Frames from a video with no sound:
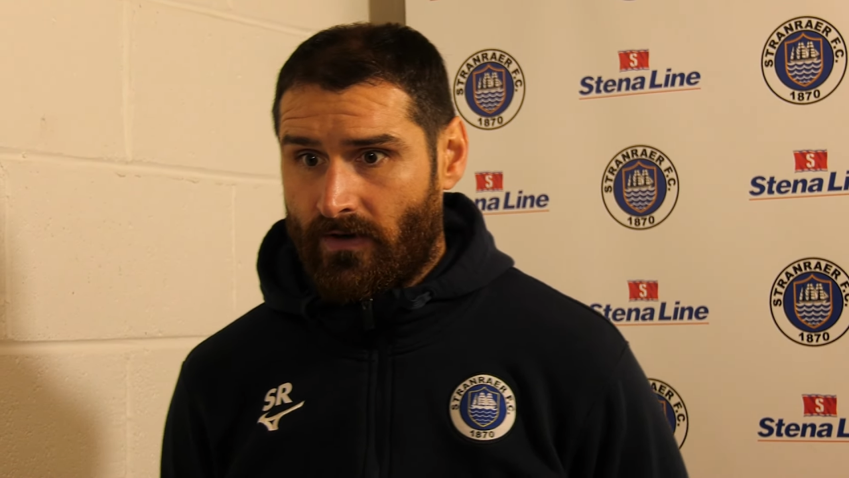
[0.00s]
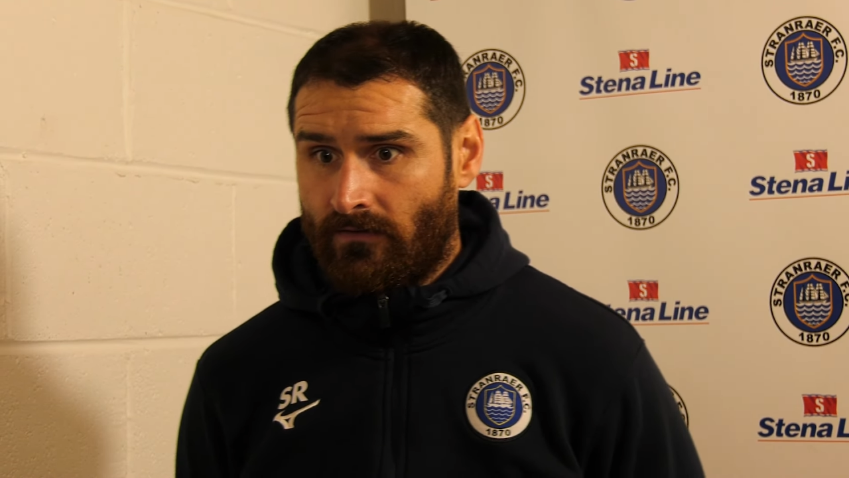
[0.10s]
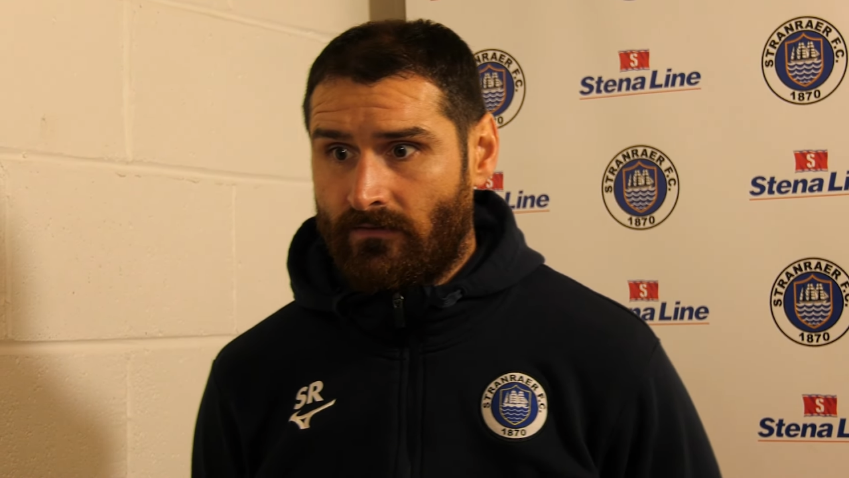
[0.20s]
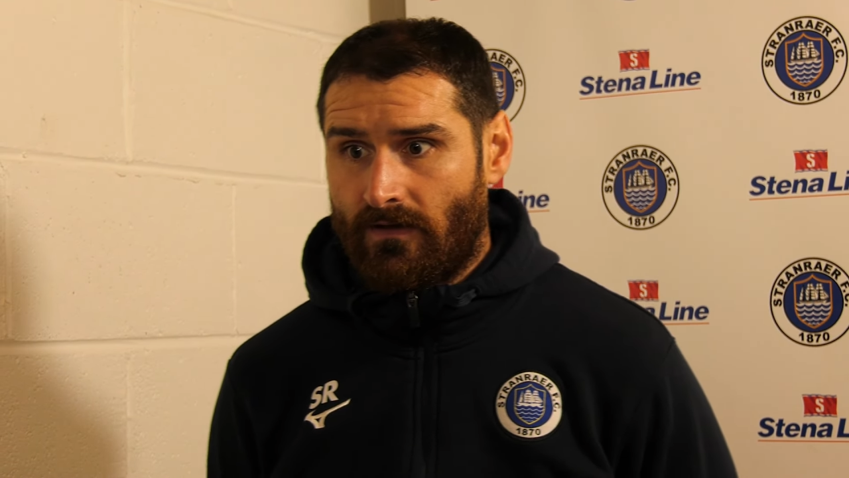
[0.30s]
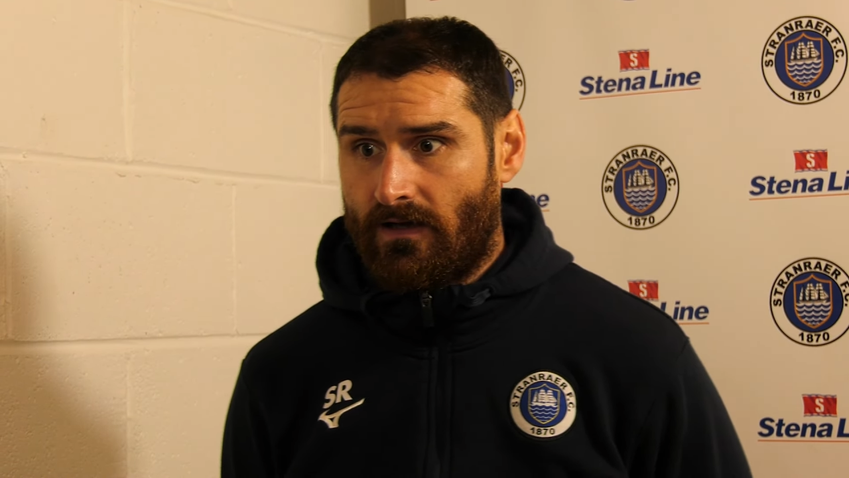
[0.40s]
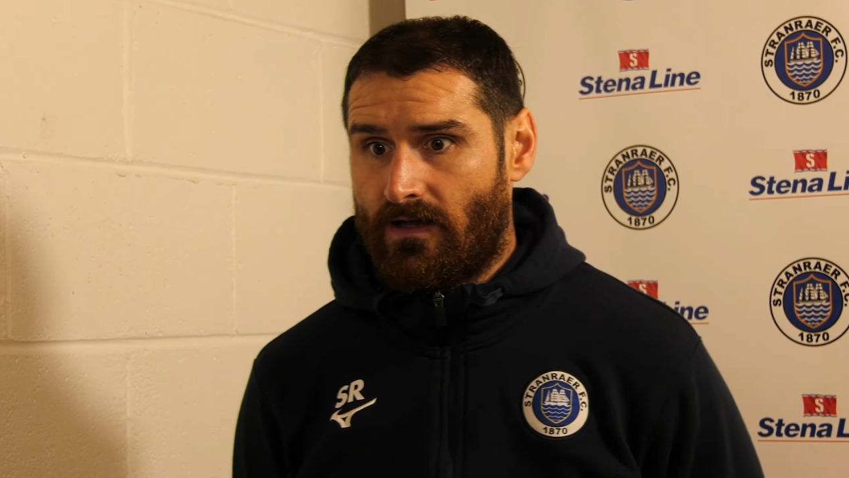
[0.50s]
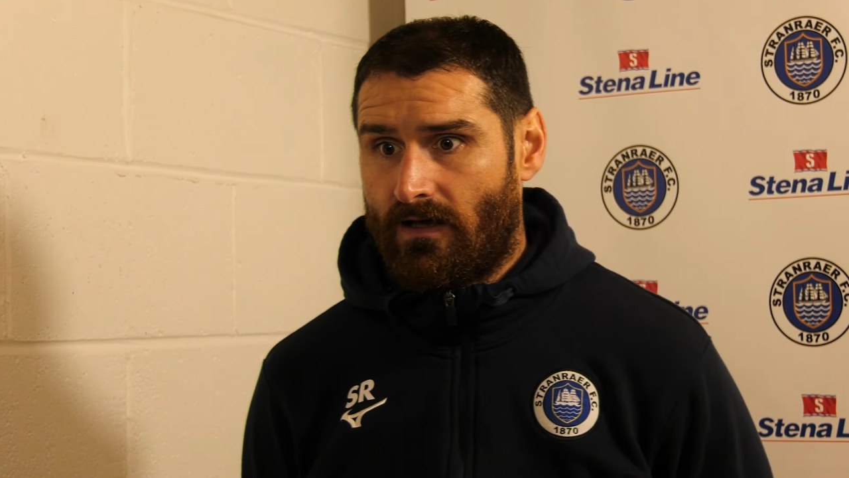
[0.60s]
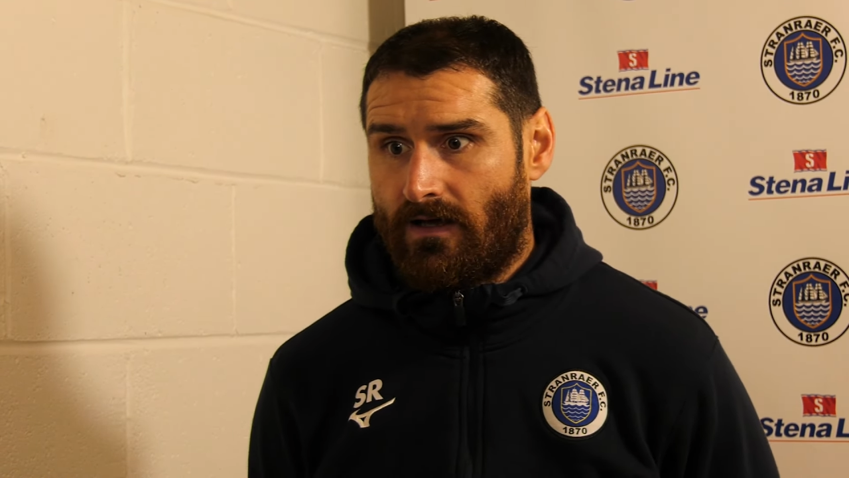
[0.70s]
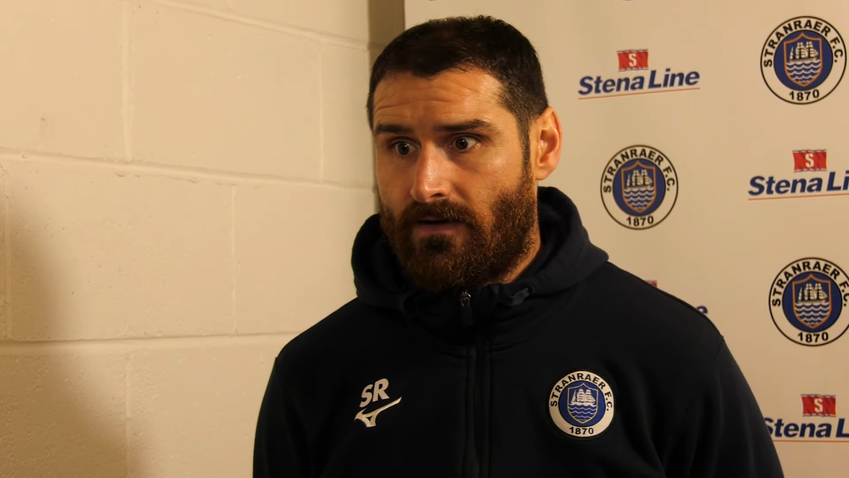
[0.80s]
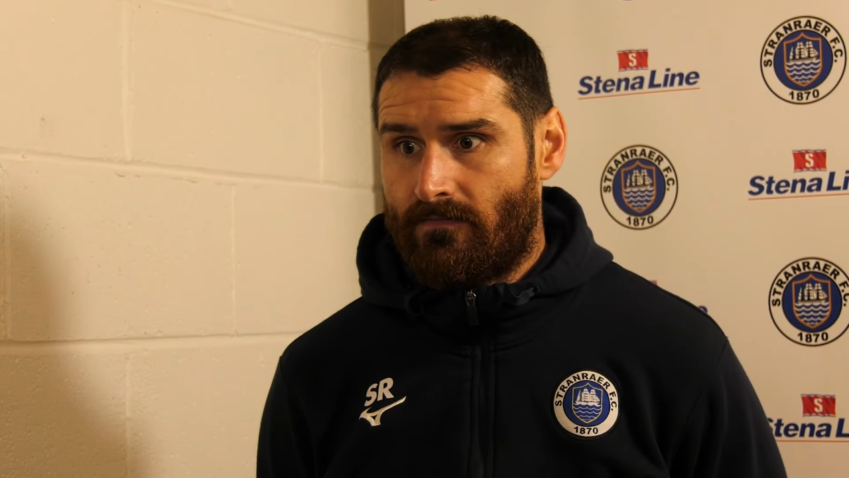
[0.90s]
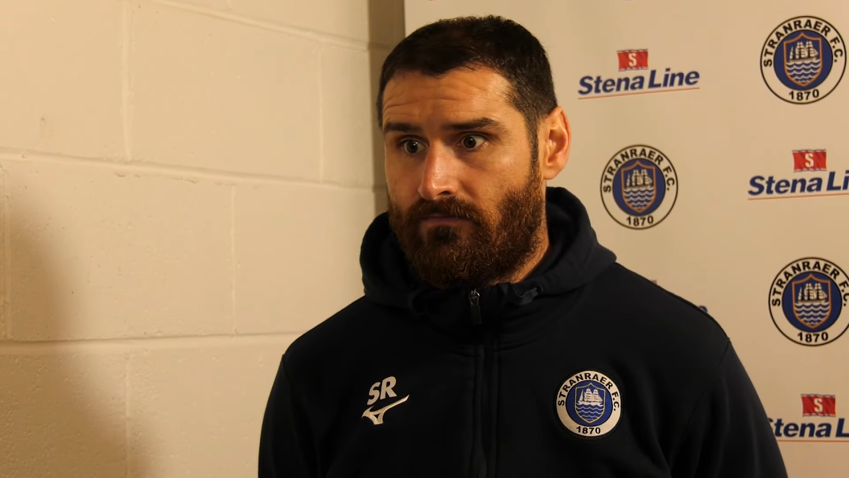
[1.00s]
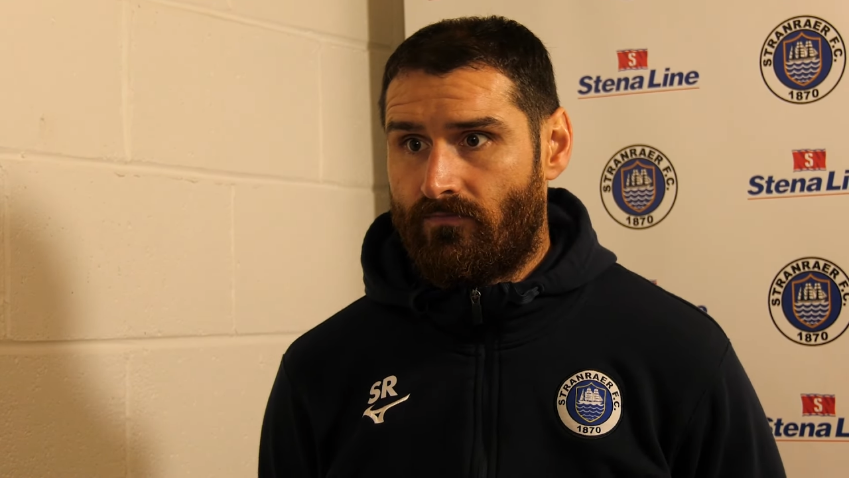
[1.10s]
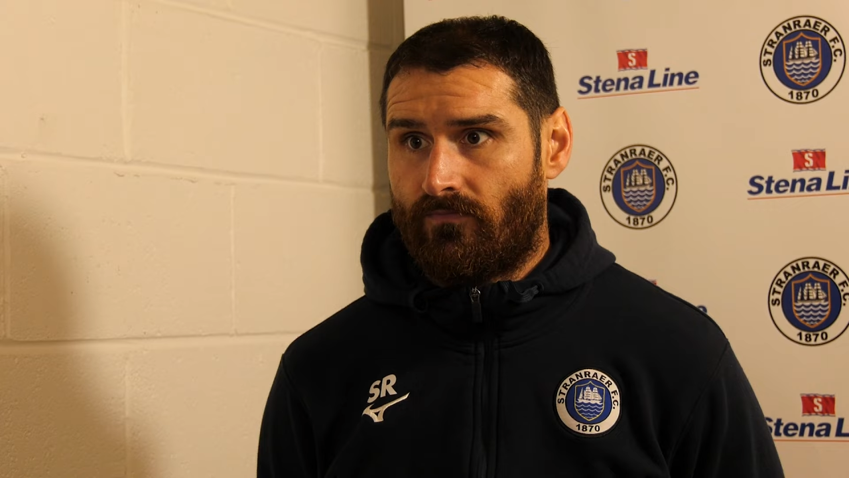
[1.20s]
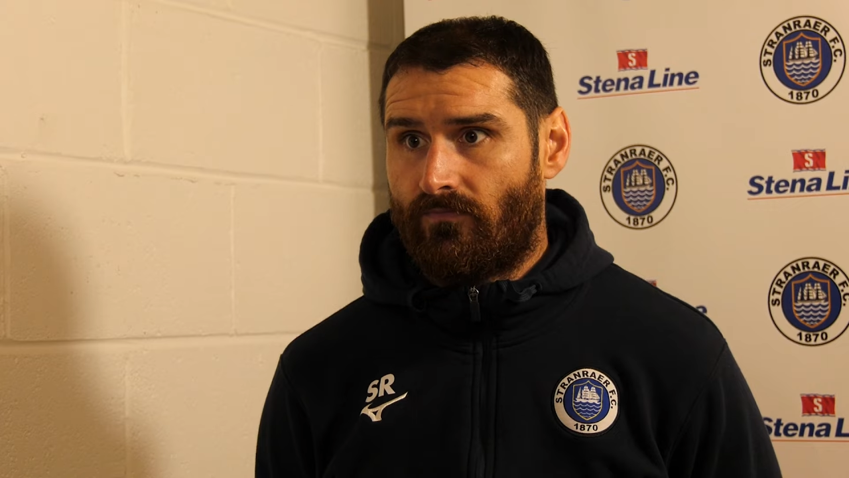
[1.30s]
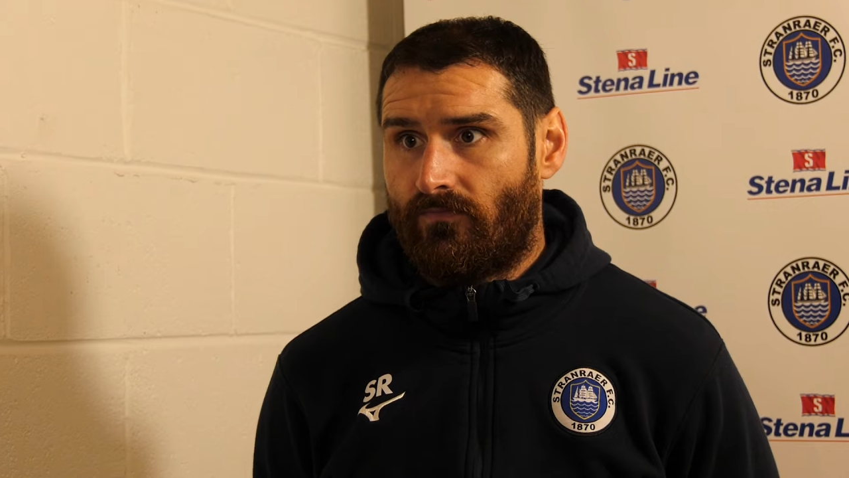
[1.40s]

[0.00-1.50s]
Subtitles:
win.